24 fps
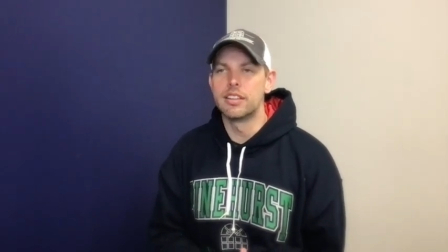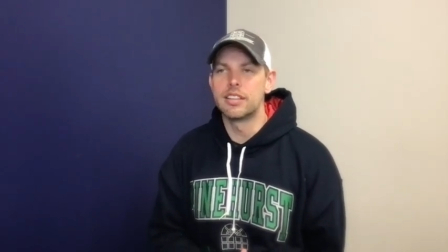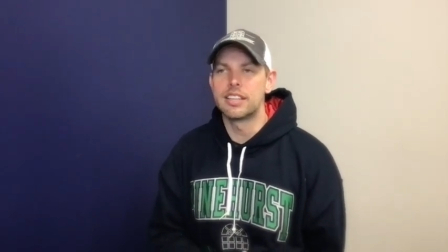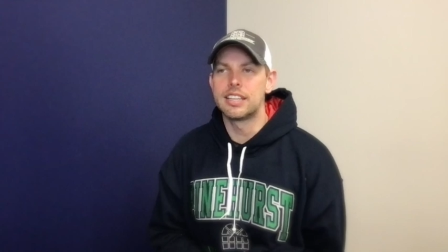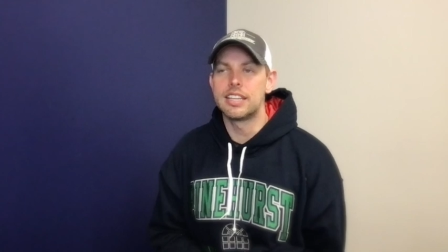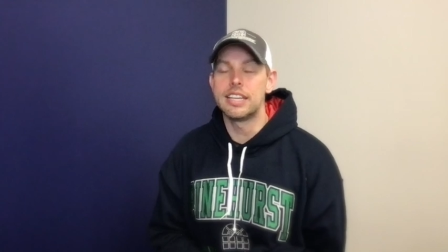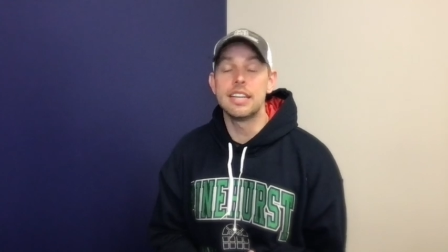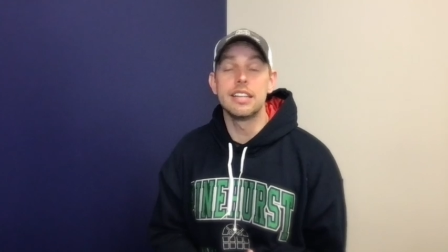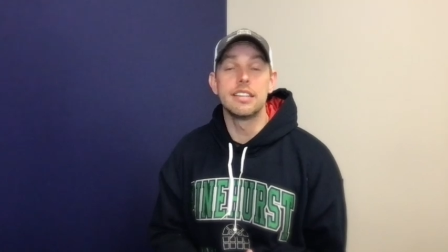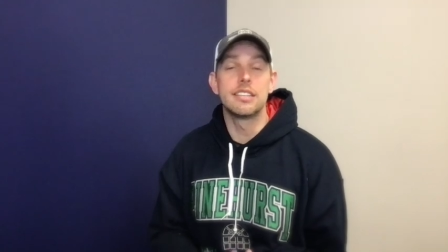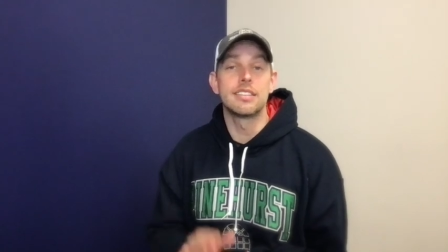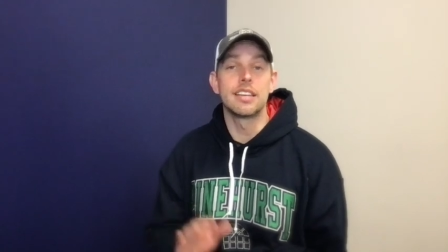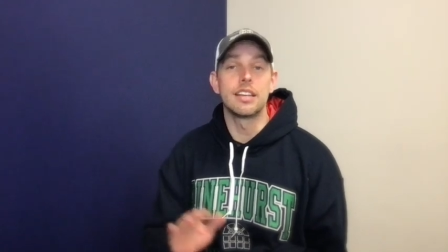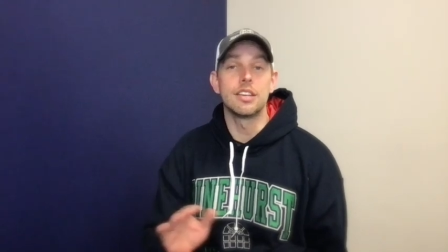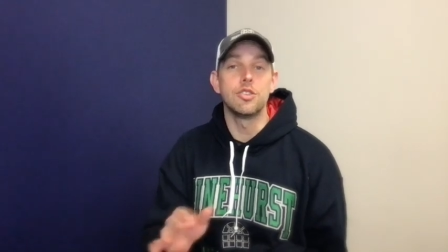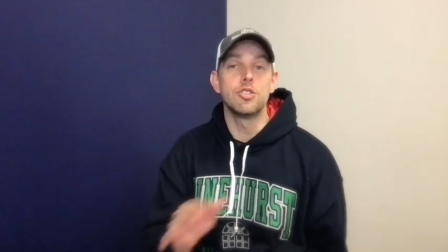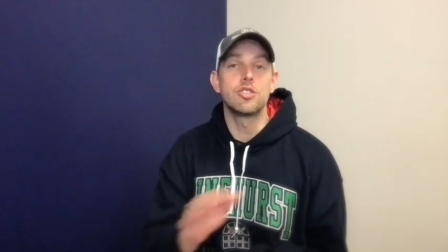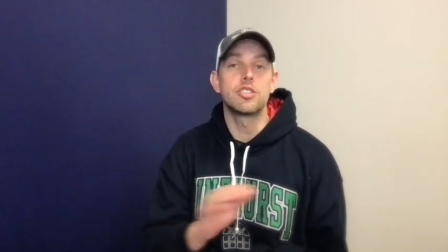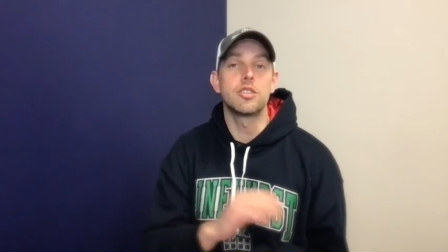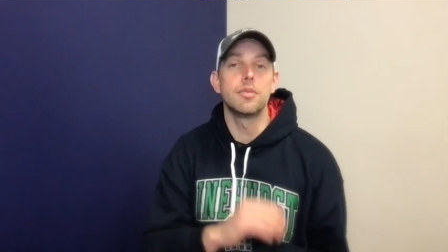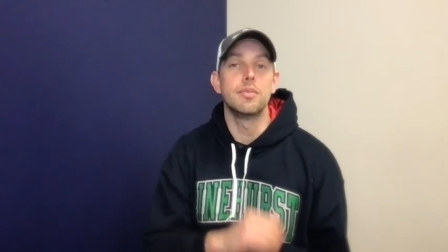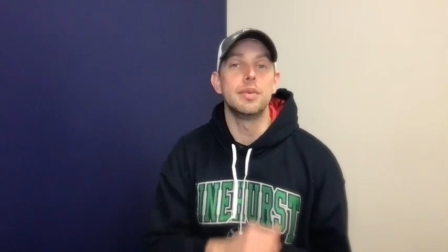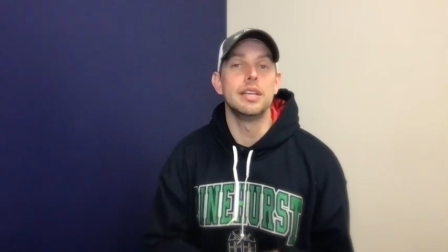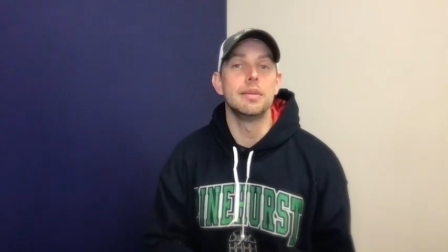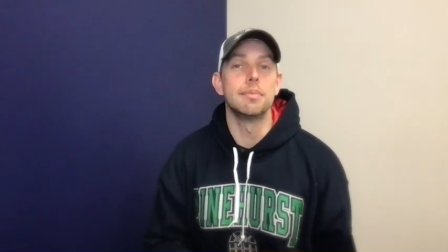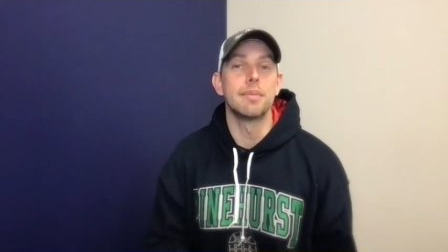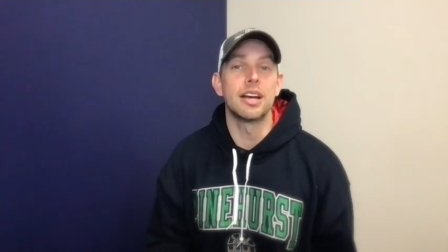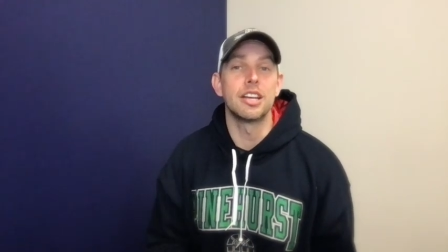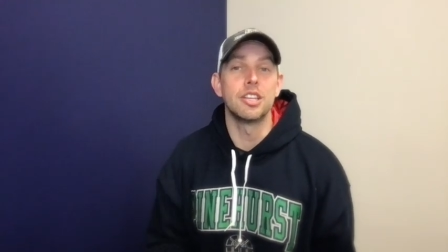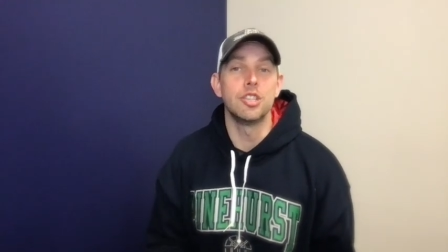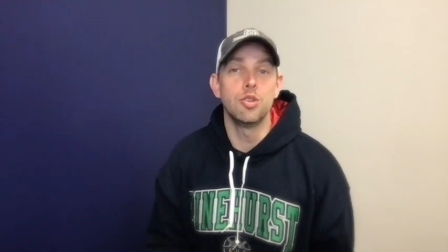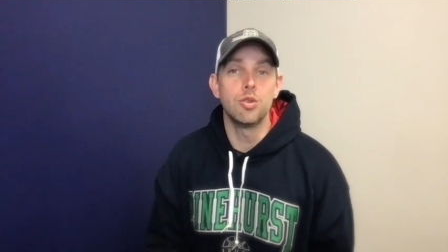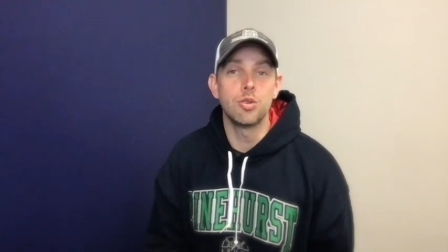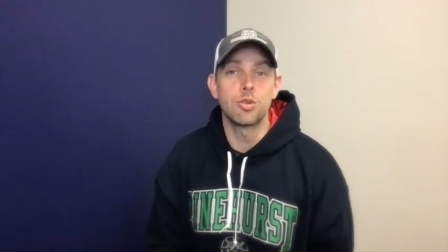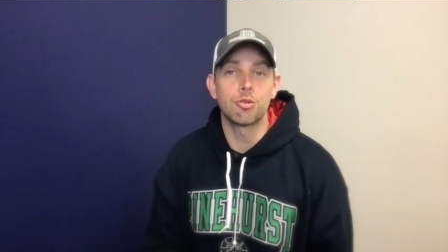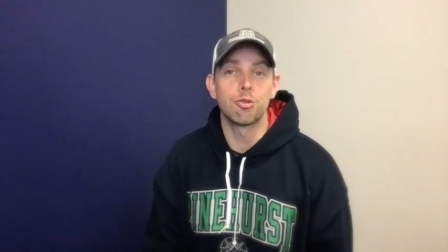kids that used to be in my
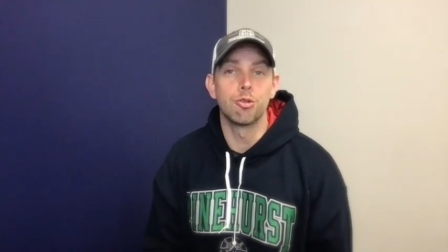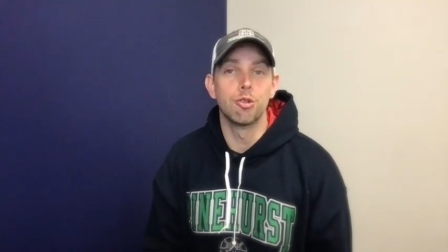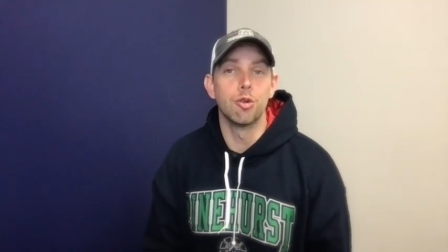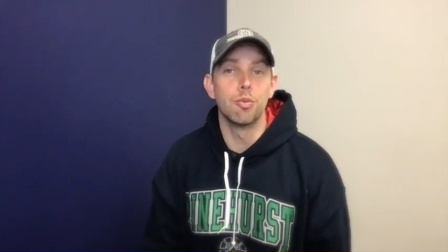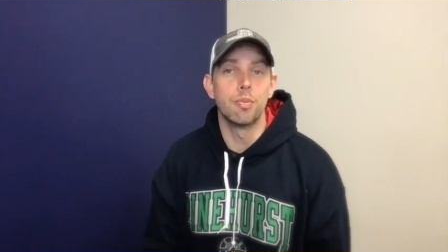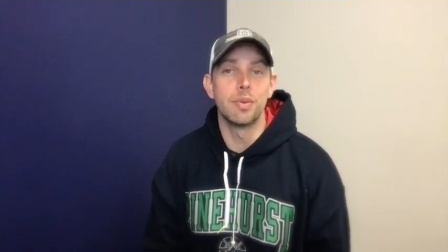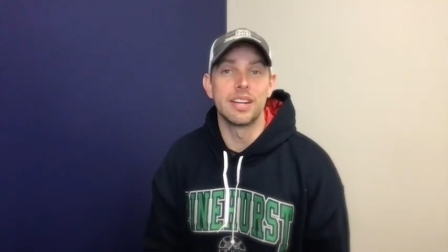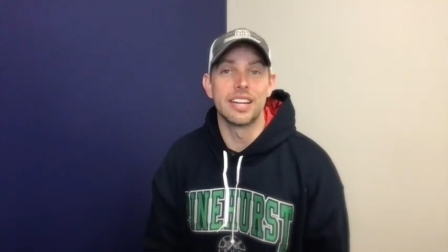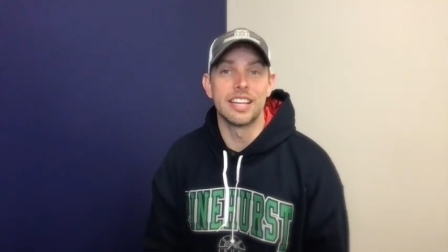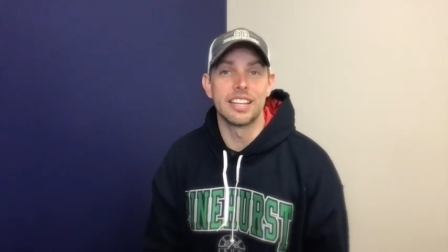youth group in